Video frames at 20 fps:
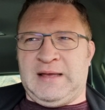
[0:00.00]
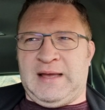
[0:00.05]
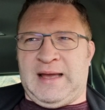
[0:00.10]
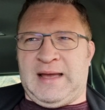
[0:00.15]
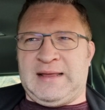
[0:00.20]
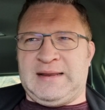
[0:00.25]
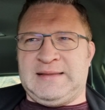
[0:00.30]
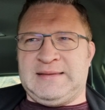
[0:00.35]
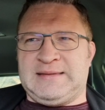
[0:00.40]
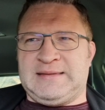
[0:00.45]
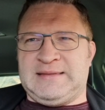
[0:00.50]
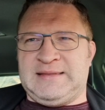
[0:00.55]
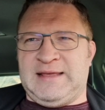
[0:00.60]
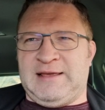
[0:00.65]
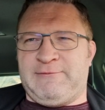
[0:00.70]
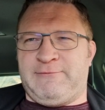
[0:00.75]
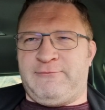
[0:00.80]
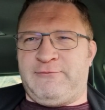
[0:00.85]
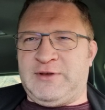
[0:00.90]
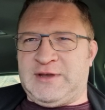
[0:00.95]
And
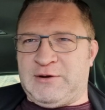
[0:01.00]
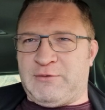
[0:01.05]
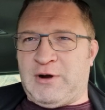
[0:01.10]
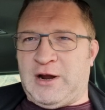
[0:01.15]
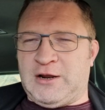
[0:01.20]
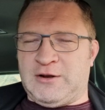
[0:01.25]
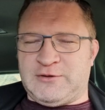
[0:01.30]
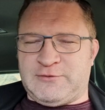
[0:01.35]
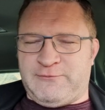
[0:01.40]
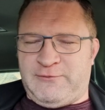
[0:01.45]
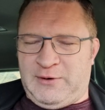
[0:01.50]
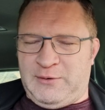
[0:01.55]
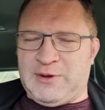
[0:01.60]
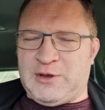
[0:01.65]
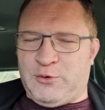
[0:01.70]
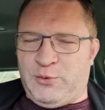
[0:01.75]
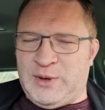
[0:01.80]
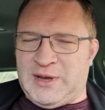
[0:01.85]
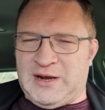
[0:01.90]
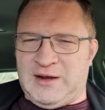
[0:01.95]
they figure out it's very
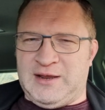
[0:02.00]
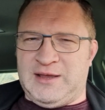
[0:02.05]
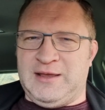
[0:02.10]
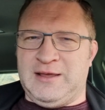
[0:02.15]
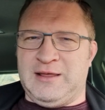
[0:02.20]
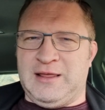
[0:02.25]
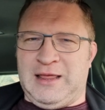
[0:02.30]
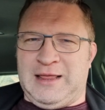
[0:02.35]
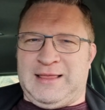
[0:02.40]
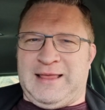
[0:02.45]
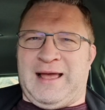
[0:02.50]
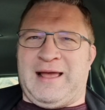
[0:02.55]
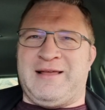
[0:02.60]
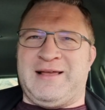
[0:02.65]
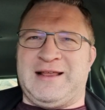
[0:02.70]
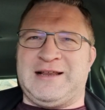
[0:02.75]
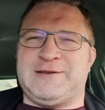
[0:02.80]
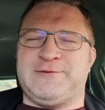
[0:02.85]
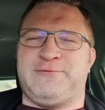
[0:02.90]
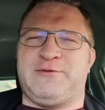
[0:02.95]
quickly that
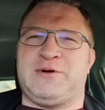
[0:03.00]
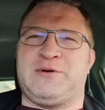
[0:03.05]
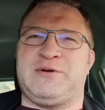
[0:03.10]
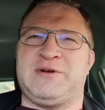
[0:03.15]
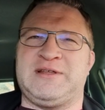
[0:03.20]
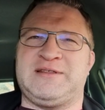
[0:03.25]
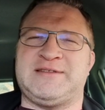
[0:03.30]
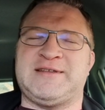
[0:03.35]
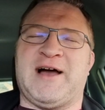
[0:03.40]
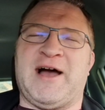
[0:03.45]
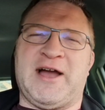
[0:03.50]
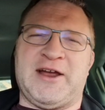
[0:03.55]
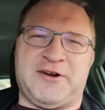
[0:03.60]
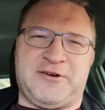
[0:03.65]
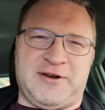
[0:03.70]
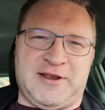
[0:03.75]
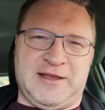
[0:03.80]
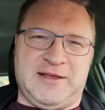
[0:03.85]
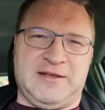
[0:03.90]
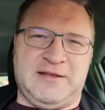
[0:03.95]
it's very
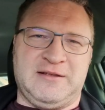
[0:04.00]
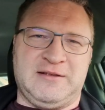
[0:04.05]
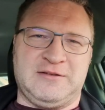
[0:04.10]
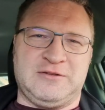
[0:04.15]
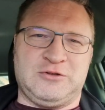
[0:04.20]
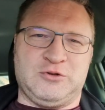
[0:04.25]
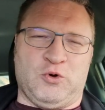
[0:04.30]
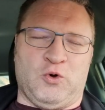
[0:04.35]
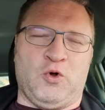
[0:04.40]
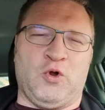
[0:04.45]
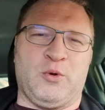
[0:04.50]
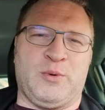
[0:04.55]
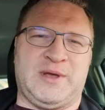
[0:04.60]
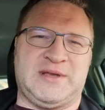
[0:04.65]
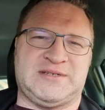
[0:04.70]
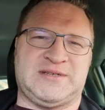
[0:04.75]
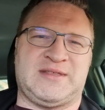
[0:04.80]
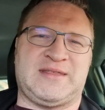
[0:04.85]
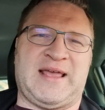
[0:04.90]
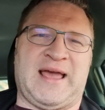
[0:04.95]
tiring to
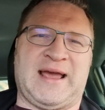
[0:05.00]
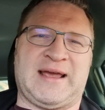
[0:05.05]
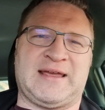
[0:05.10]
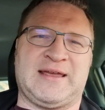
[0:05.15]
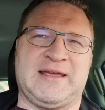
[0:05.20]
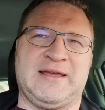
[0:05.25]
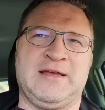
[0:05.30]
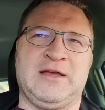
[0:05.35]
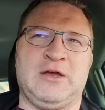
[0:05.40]
always attack,